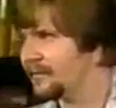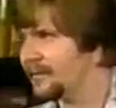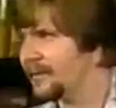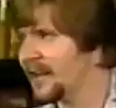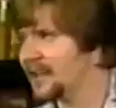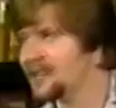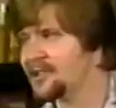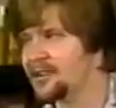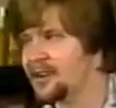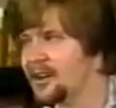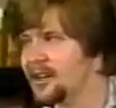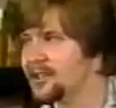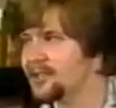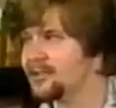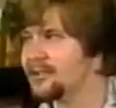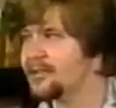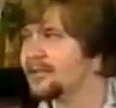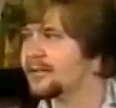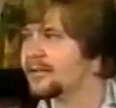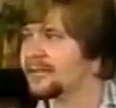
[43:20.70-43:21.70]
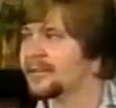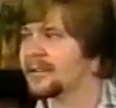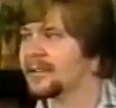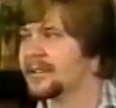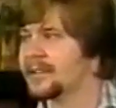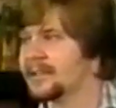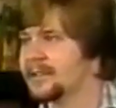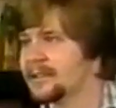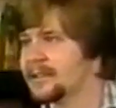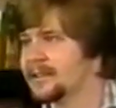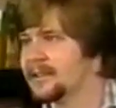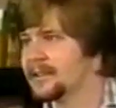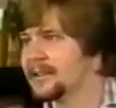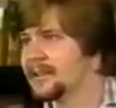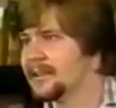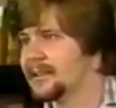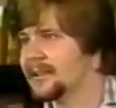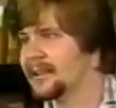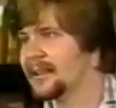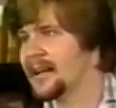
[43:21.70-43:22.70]
That's not true.
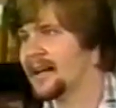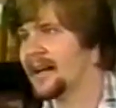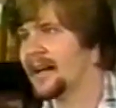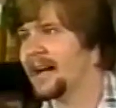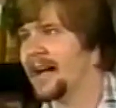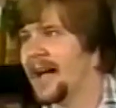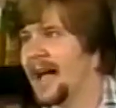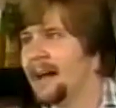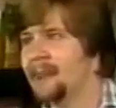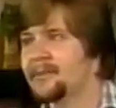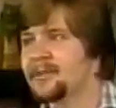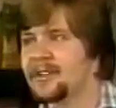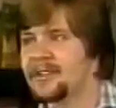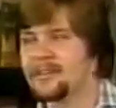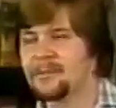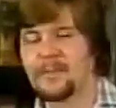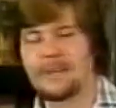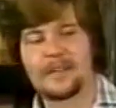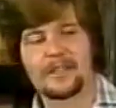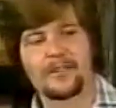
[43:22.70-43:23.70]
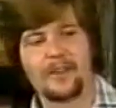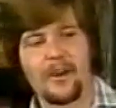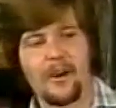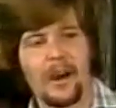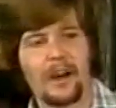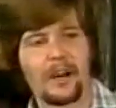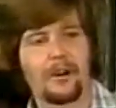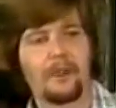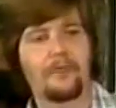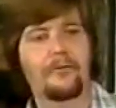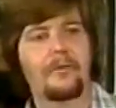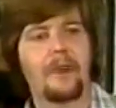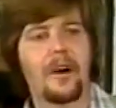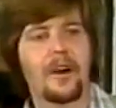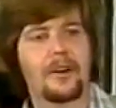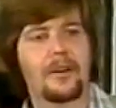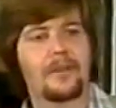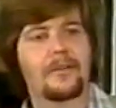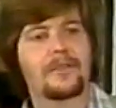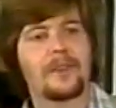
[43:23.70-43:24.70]
Absence makes the heart grow
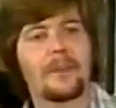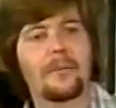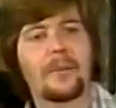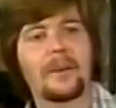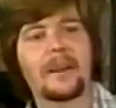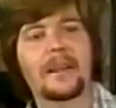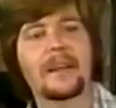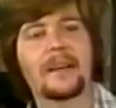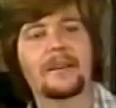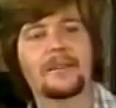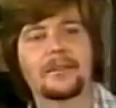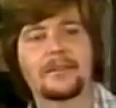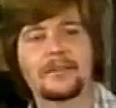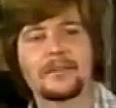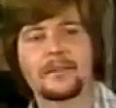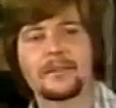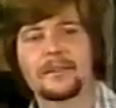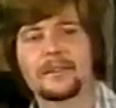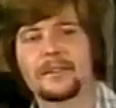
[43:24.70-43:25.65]
fonder of somebody else.